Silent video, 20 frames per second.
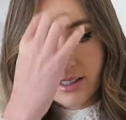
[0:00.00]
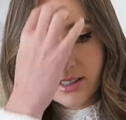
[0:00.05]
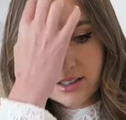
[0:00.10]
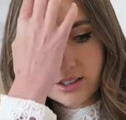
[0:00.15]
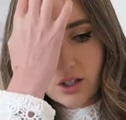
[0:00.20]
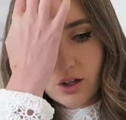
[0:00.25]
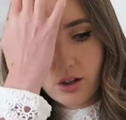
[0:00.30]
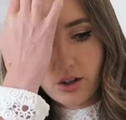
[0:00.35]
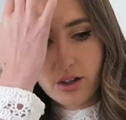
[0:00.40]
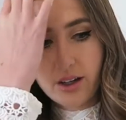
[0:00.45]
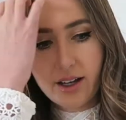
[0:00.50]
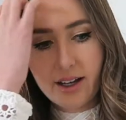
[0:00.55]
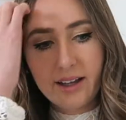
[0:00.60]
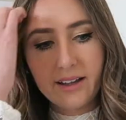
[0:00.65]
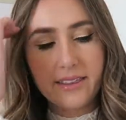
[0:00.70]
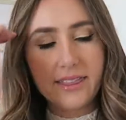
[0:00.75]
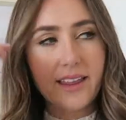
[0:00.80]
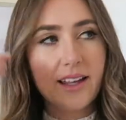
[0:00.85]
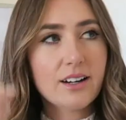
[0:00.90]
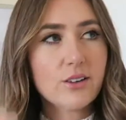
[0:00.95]
So
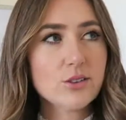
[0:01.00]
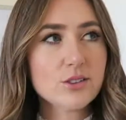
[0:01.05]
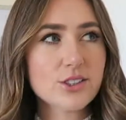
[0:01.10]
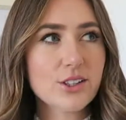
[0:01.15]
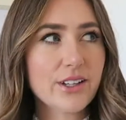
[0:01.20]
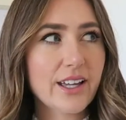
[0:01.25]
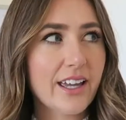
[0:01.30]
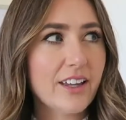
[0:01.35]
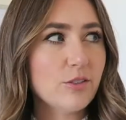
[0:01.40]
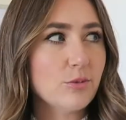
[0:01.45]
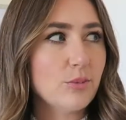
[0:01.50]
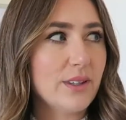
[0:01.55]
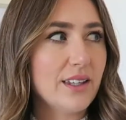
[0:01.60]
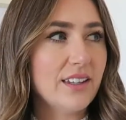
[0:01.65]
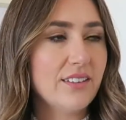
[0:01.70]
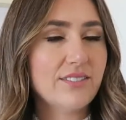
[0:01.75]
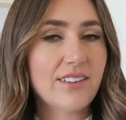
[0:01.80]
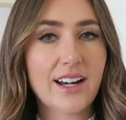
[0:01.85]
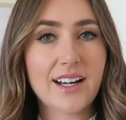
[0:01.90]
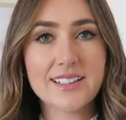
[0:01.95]
that also gave
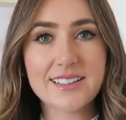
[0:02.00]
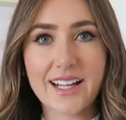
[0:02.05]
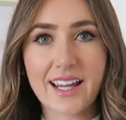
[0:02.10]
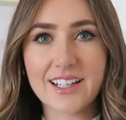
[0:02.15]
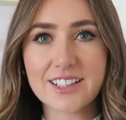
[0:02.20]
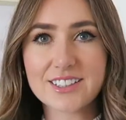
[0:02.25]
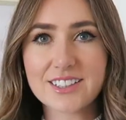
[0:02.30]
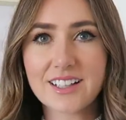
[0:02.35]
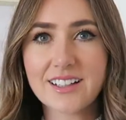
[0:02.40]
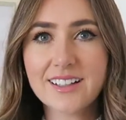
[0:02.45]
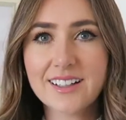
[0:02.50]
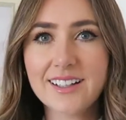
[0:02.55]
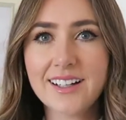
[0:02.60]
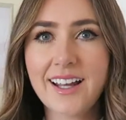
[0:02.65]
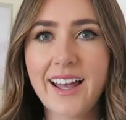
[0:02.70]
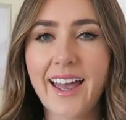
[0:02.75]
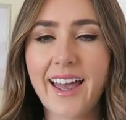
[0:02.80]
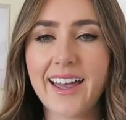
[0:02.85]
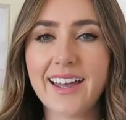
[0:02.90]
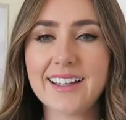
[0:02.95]
me
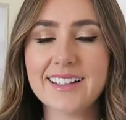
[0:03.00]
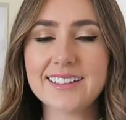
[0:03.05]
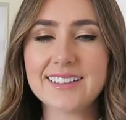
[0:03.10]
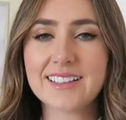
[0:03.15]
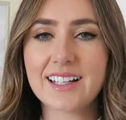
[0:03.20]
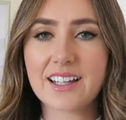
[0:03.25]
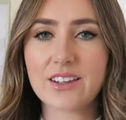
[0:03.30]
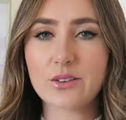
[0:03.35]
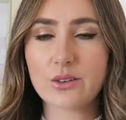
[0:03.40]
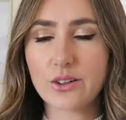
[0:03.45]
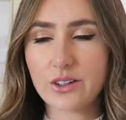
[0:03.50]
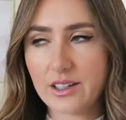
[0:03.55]
validation, and I thought,